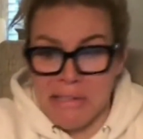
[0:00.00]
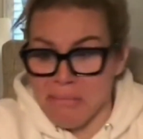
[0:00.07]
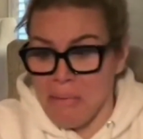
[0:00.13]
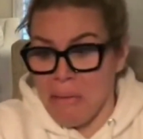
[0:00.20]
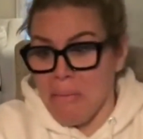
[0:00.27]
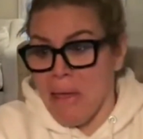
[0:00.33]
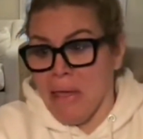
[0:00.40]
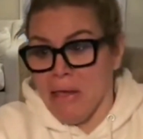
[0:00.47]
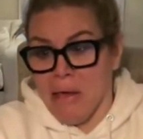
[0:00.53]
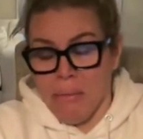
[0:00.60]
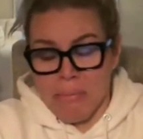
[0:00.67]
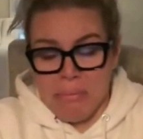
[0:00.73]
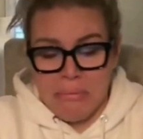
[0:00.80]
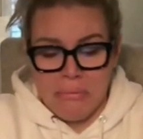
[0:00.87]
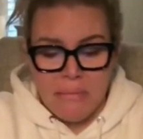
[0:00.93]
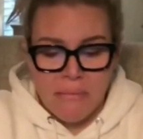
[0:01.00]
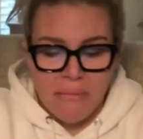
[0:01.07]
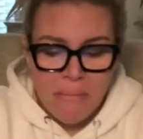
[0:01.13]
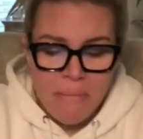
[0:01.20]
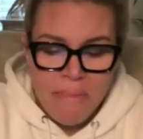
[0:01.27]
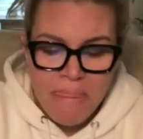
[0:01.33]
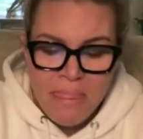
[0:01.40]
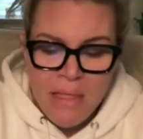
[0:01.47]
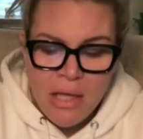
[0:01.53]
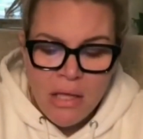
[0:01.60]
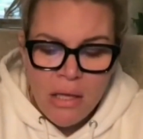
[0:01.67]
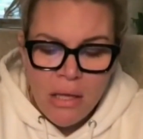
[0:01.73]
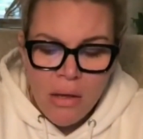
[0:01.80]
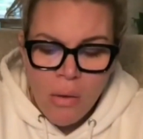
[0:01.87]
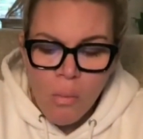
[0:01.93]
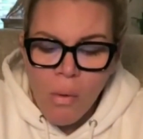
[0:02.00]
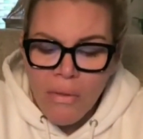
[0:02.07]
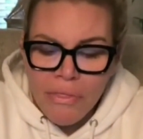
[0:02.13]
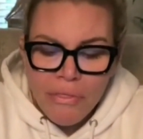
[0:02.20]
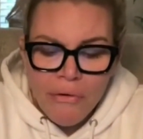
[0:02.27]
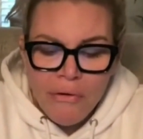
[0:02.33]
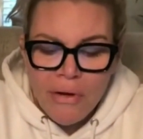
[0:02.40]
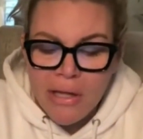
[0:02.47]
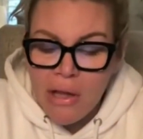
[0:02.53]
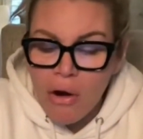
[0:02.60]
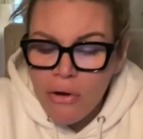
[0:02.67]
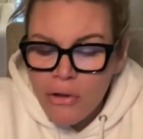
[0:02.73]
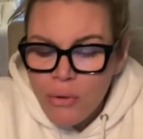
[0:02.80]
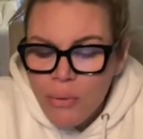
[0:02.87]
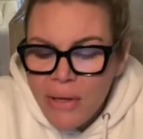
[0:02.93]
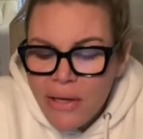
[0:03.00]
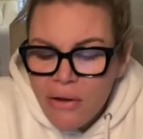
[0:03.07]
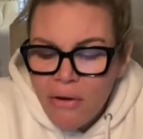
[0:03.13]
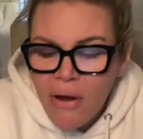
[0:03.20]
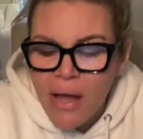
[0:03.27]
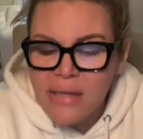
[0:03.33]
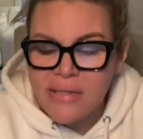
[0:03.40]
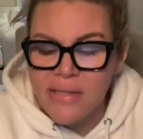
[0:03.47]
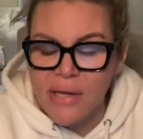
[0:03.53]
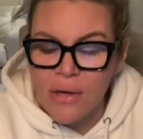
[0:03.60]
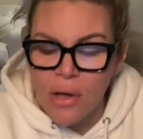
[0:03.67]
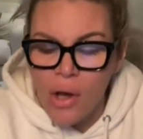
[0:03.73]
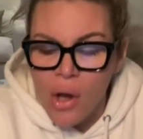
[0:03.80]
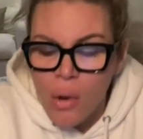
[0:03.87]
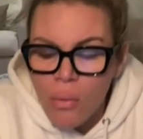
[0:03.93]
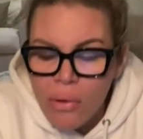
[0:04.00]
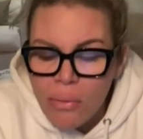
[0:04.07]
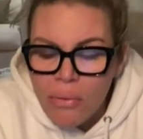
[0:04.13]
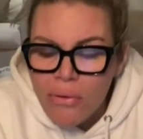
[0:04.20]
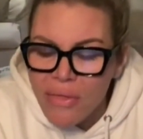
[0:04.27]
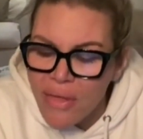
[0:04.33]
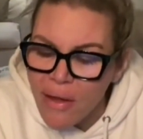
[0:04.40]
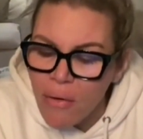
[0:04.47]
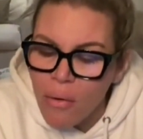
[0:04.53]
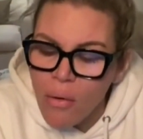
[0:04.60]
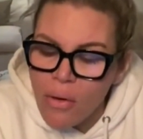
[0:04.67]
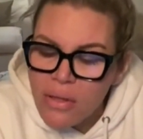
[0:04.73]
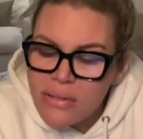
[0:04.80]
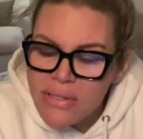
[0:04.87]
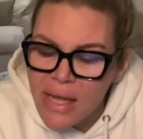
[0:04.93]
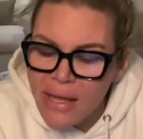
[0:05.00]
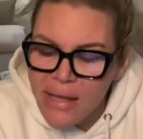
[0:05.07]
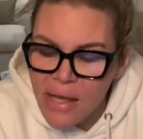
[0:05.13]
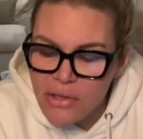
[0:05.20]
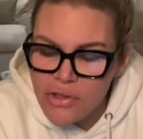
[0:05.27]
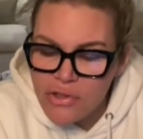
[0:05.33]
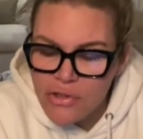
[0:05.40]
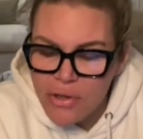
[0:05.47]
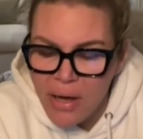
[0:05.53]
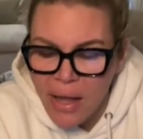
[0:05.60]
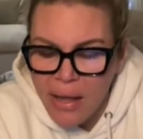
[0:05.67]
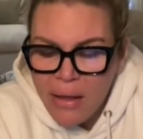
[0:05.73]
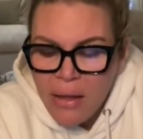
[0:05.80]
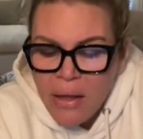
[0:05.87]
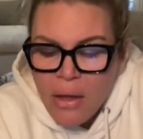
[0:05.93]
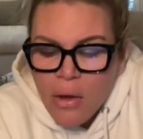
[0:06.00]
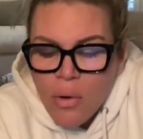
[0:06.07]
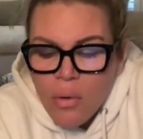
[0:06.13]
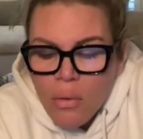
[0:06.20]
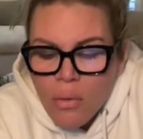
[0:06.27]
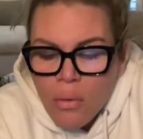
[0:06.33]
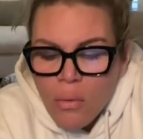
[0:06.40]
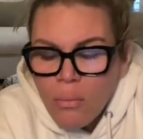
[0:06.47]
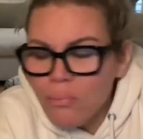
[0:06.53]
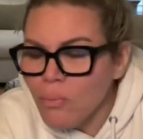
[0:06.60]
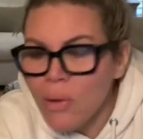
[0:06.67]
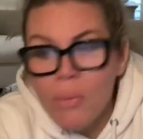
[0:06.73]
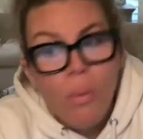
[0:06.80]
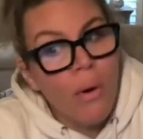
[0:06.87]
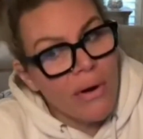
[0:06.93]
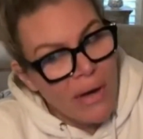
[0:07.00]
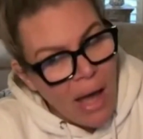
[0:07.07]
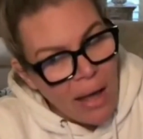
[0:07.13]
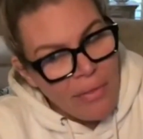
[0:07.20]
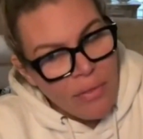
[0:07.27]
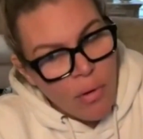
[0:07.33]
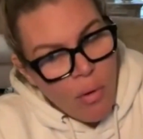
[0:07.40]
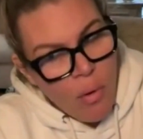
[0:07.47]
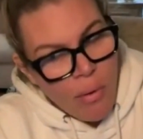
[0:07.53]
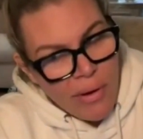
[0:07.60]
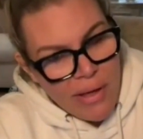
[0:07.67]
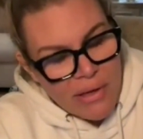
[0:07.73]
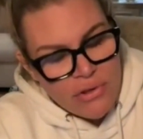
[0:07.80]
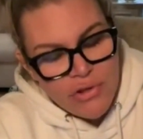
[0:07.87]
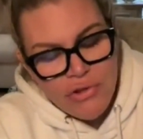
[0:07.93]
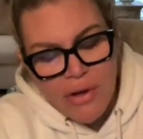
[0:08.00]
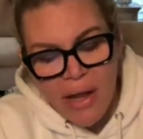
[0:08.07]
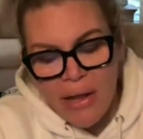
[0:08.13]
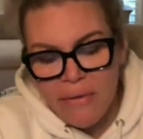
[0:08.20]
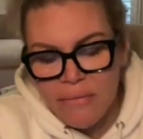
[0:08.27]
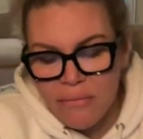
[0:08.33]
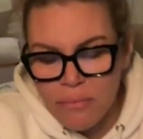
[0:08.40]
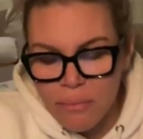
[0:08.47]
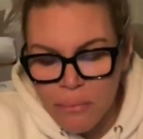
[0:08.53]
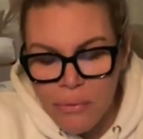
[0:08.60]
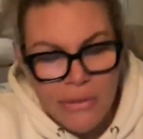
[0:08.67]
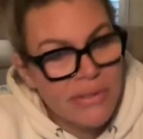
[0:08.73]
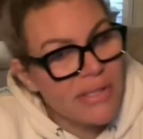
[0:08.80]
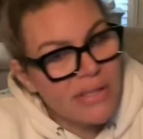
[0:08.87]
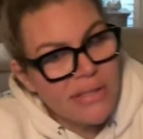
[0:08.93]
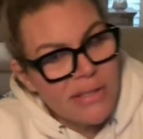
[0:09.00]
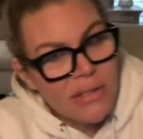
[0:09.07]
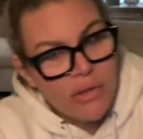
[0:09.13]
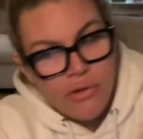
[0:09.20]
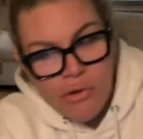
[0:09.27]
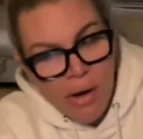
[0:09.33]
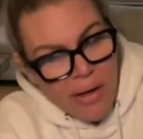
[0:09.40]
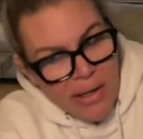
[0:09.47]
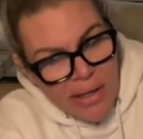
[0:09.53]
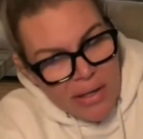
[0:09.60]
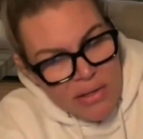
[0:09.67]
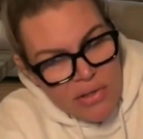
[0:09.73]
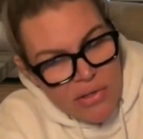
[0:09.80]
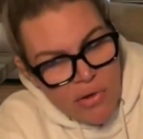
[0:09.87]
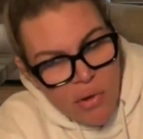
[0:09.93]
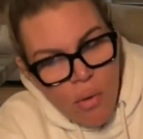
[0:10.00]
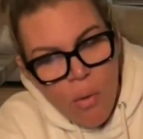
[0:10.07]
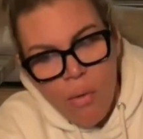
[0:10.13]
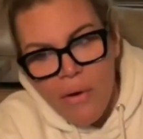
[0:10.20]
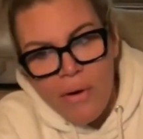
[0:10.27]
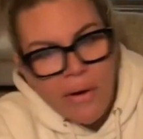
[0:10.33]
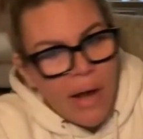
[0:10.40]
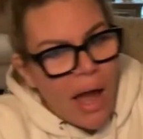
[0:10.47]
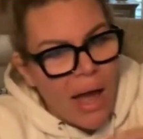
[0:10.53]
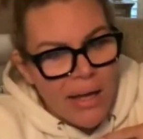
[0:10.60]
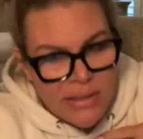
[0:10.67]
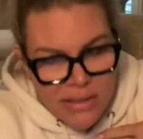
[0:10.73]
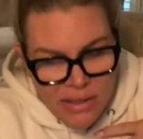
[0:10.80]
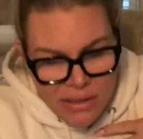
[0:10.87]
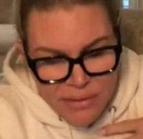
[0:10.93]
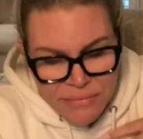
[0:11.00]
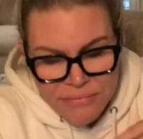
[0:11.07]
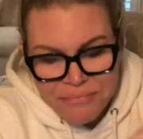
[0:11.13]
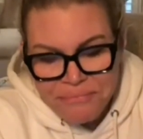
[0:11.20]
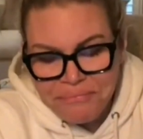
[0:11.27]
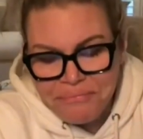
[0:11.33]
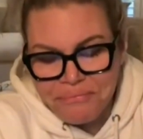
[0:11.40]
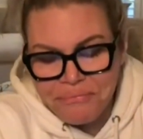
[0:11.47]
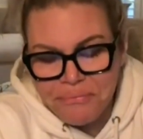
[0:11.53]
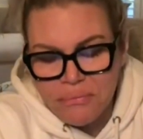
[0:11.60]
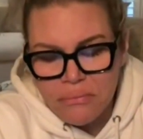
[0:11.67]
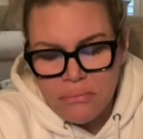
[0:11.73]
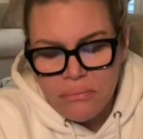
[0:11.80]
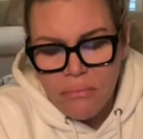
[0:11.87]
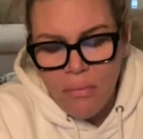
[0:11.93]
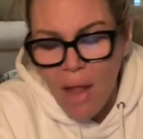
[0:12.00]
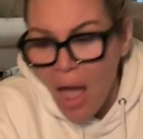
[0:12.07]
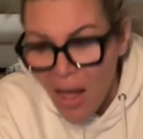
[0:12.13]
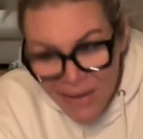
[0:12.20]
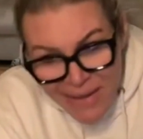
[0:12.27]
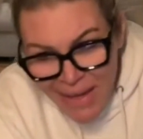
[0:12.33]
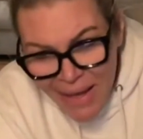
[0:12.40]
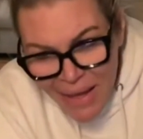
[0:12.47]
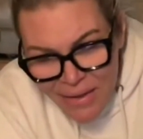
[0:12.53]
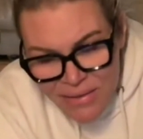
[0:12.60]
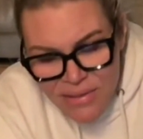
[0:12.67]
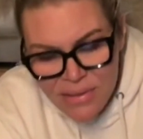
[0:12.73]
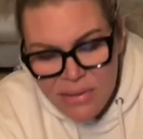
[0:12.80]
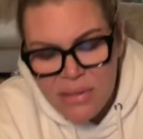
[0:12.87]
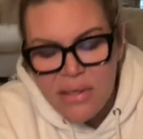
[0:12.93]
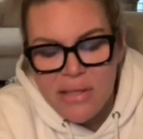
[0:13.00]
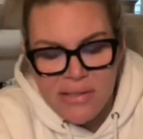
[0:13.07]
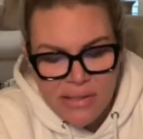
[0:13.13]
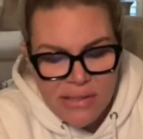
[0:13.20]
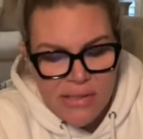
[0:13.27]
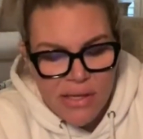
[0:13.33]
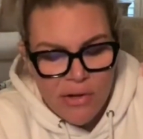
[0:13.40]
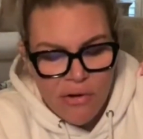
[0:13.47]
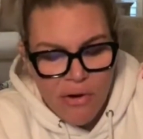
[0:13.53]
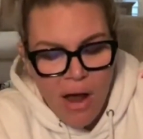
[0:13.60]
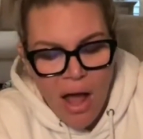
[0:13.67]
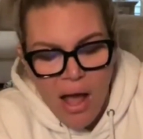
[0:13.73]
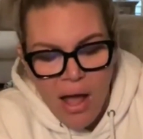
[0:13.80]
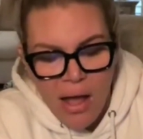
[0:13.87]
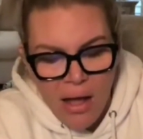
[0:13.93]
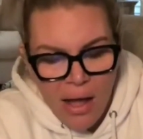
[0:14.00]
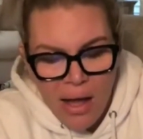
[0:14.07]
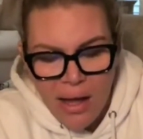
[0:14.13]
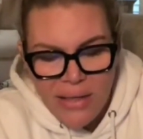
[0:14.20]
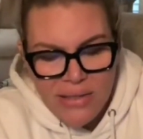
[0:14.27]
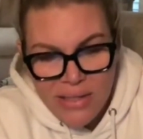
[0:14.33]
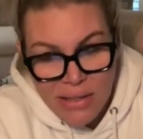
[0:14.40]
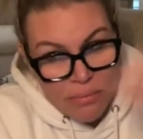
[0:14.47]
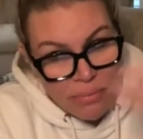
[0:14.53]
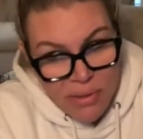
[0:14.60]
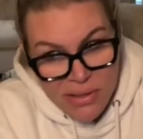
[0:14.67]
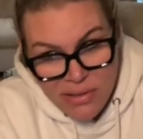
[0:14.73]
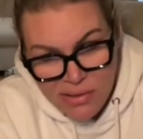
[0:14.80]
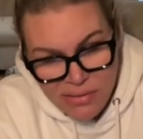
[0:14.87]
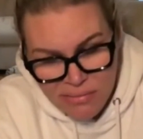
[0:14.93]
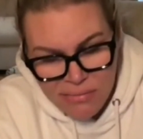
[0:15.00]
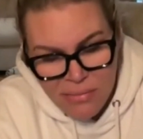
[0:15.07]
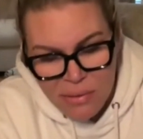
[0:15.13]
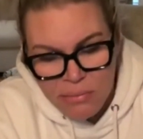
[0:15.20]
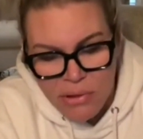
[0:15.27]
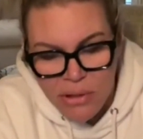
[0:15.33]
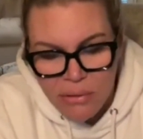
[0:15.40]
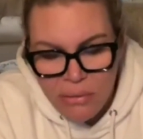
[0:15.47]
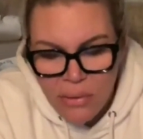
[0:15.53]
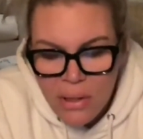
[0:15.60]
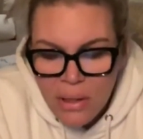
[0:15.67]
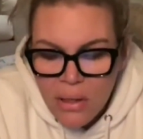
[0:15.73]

I did my makeup. 1:30, are you here? I said, we were there all day yesterday. We were not in the court yesterday. Princess didn't try to get into the court. I didn't. I can't because they take your ID and plus I'm good.